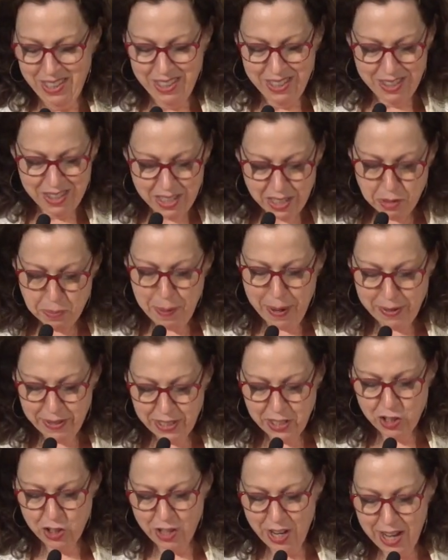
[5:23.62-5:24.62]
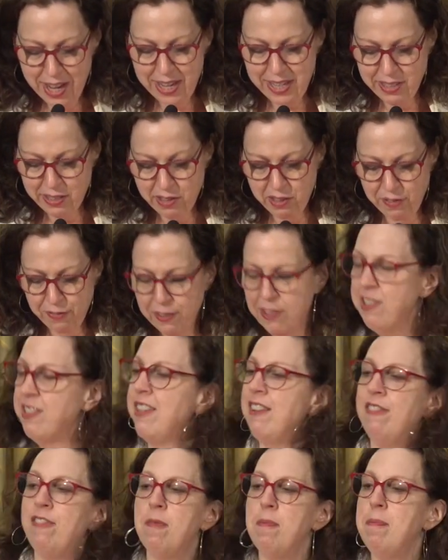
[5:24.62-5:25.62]
This parasha is the first
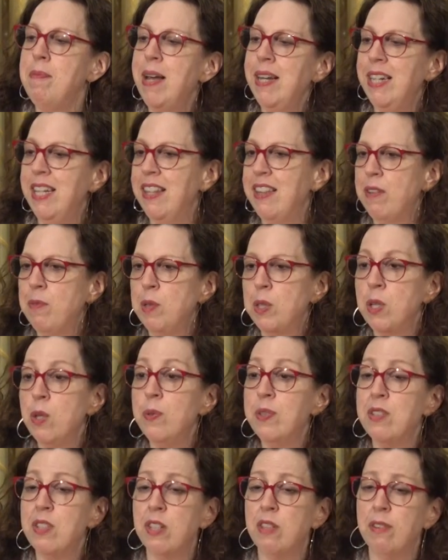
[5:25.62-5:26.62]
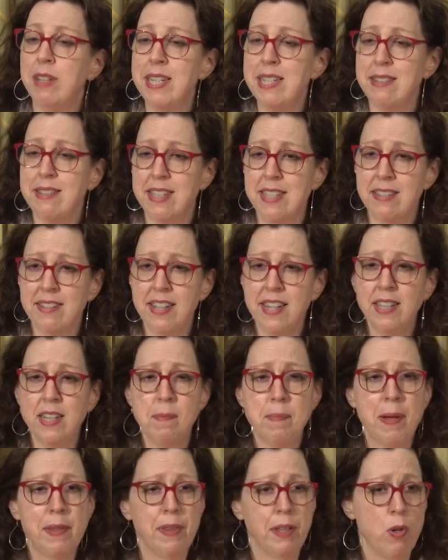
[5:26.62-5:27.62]
of many that will go into great detail
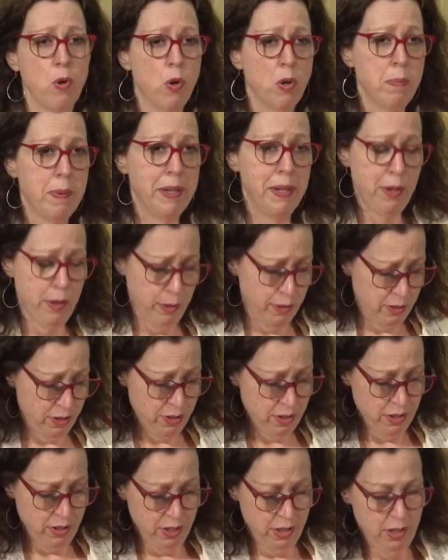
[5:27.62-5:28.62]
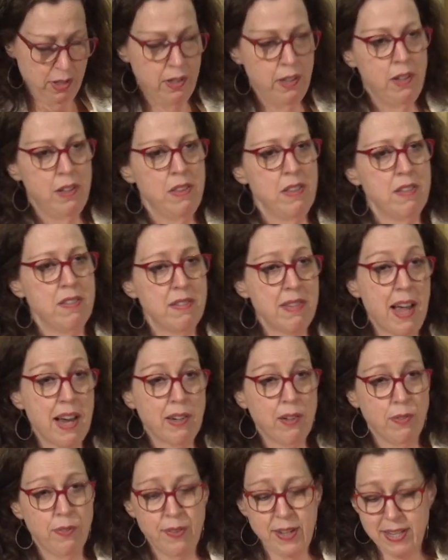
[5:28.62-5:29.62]
about the korbanot, the
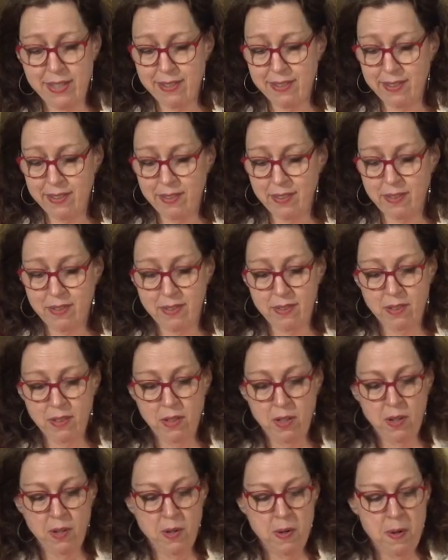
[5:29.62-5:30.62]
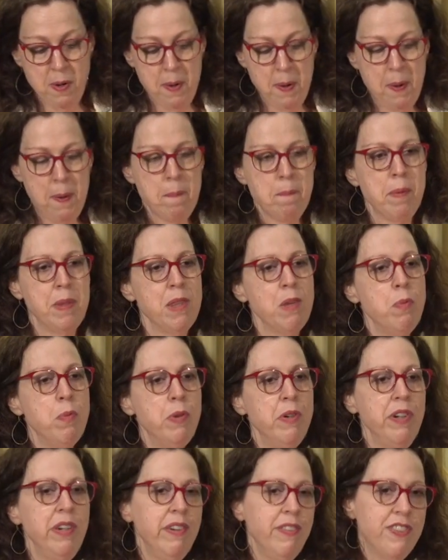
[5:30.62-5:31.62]
sacrifices. But the
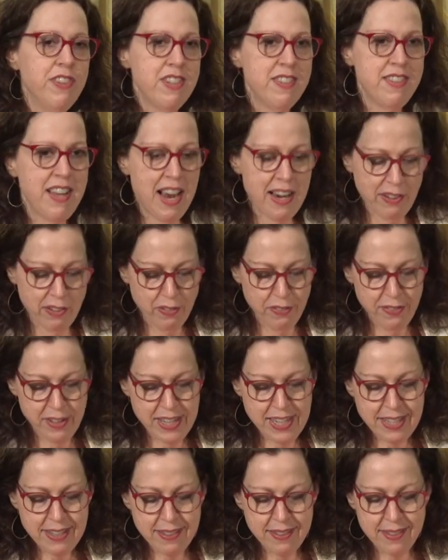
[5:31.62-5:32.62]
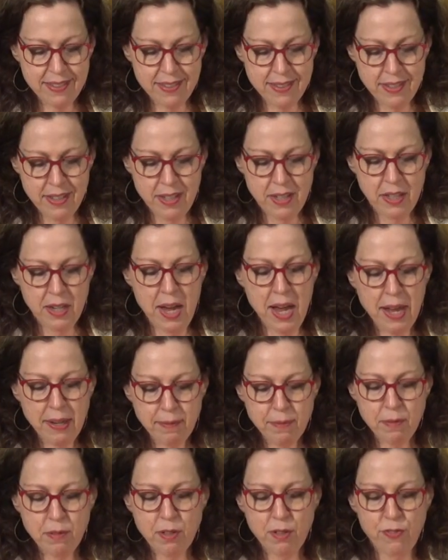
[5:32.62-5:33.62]
word for sacrifice
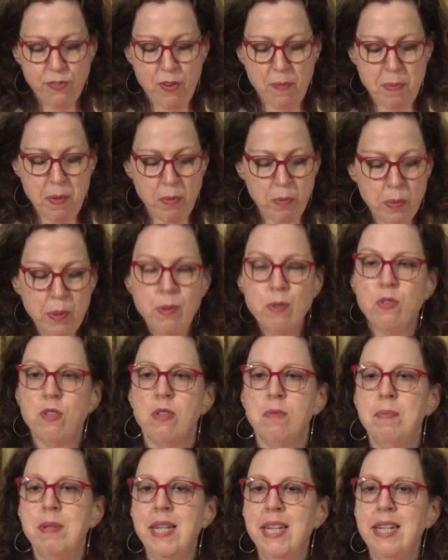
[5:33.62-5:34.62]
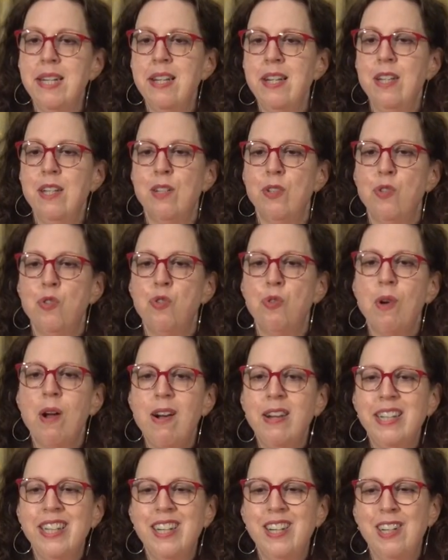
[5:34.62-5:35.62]
comes from the root to mean
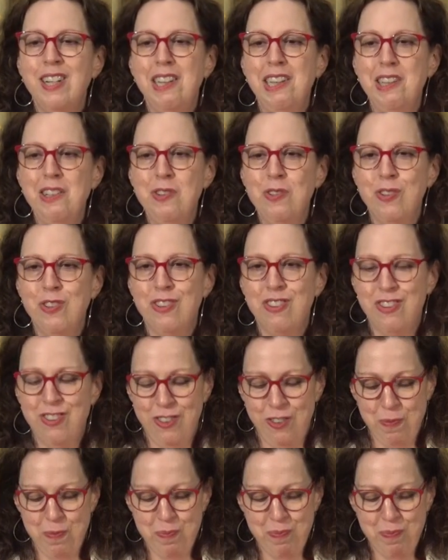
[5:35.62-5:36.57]
drawing close.